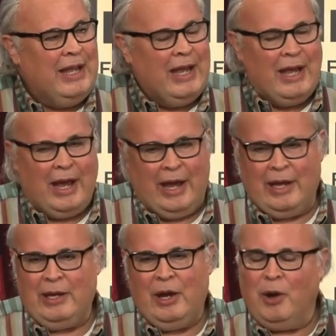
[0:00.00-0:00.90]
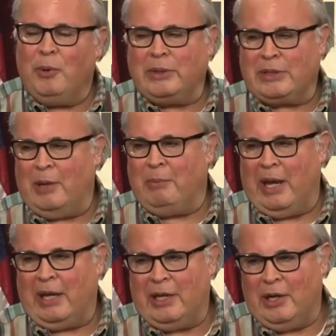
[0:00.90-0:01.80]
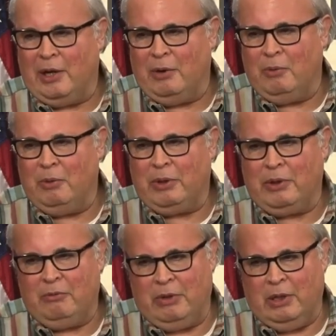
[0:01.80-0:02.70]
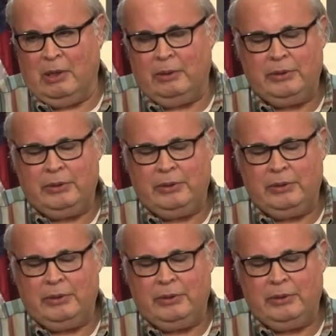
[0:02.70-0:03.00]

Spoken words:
I always come back here with a real